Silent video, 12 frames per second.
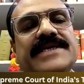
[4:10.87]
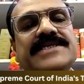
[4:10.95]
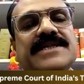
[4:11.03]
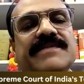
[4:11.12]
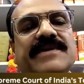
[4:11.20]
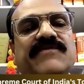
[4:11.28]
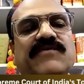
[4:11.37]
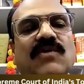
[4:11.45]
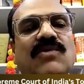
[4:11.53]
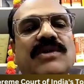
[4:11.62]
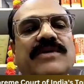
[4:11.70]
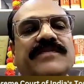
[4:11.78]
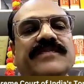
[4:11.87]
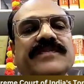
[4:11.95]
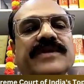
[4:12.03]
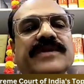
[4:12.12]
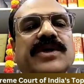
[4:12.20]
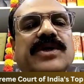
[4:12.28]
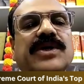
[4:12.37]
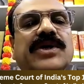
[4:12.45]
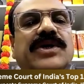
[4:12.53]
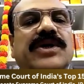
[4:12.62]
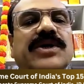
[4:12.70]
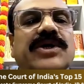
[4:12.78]
Case number 4,
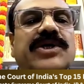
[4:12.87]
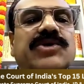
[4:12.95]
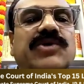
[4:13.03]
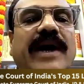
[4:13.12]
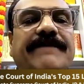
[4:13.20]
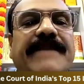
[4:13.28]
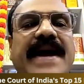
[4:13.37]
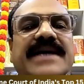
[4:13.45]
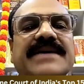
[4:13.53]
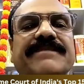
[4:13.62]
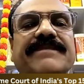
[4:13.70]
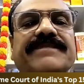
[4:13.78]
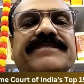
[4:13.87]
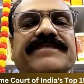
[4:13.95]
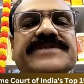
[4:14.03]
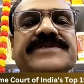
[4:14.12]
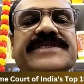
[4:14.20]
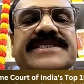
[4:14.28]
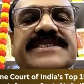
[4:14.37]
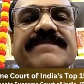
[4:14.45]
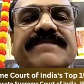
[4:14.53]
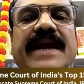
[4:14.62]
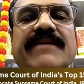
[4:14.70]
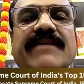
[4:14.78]
Jayprakash
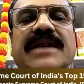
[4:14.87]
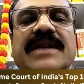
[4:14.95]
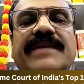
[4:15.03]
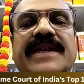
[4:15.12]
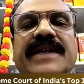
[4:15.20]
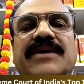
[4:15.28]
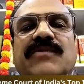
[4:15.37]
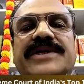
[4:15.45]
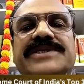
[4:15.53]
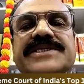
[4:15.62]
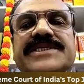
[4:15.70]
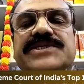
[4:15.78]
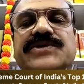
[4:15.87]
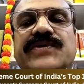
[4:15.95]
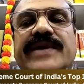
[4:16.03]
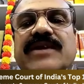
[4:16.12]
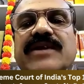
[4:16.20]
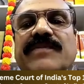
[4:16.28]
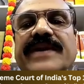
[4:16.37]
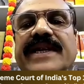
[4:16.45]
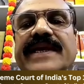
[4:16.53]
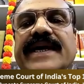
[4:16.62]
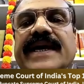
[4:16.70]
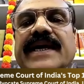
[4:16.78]
System Private Limited versus Union of
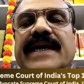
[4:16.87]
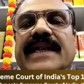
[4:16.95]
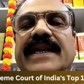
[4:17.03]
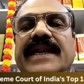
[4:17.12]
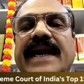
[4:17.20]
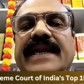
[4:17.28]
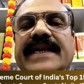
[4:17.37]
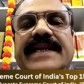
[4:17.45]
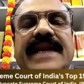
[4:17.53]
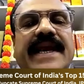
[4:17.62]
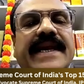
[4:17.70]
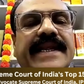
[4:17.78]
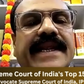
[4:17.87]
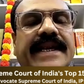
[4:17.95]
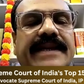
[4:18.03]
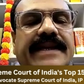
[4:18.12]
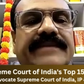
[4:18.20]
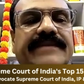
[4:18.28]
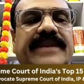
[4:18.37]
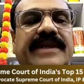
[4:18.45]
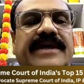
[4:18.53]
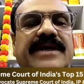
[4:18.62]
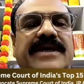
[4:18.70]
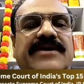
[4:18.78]
India, 1988.
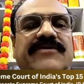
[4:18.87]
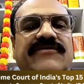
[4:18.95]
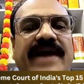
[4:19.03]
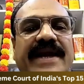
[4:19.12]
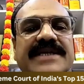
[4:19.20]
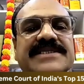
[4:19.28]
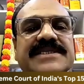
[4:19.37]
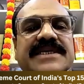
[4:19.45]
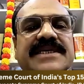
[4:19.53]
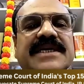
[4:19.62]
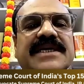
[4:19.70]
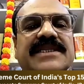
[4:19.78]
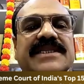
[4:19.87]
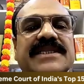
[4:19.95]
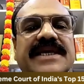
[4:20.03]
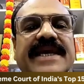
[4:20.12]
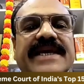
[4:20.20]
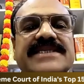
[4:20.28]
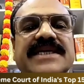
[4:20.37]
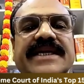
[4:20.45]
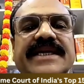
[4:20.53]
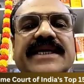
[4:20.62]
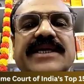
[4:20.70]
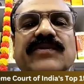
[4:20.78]
Facts: the case
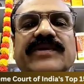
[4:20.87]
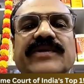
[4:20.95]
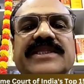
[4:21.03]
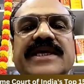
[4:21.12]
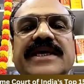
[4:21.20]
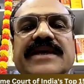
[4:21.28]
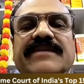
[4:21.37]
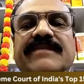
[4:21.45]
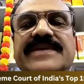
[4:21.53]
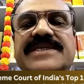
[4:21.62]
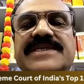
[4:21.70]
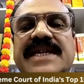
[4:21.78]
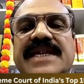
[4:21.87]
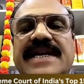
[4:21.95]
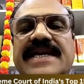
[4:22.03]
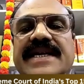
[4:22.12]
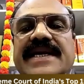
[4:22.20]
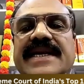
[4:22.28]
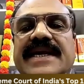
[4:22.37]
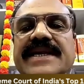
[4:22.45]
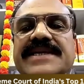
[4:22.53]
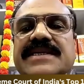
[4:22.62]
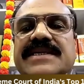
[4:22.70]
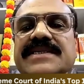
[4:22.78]
dealt with the misleading
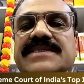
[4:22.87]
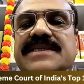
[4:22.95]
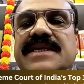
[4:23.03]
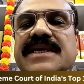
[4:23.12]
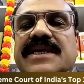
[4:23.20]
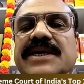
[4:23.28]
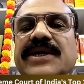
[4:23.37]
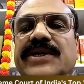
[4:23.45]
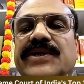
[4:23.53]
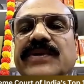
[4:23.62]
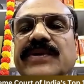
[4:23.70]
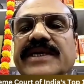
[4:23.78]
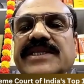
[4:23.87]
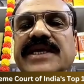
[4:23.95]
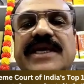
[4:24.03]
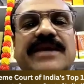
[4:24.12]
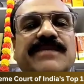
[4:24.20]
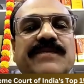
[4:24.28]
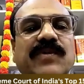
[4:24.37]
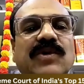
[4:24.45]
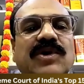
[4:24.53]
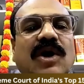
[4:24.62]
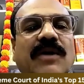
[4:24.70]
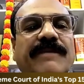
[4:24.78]
declarations during the
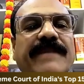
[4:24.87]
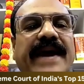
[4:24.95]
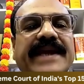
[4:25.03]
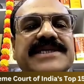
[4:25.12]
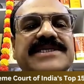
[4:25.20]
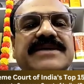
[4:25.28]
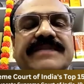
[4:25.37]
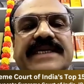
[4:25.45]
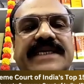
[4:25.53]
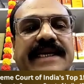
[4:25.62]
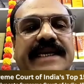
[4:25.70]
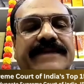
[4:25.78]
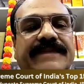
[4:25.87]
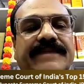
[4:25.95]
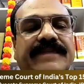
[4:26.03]
import of packaging material.